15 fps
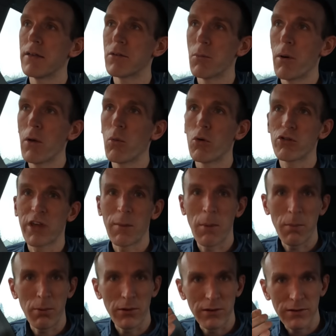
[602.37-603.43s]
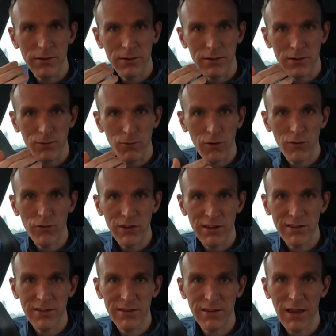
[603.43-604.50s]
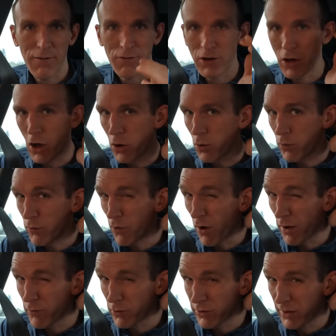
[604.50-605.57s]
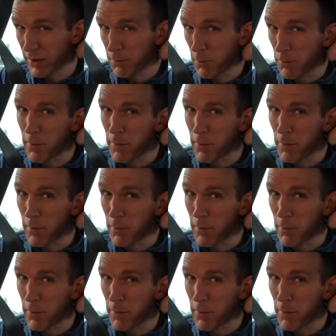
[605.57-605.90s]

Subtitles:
So my watch came up as 57.05, I think,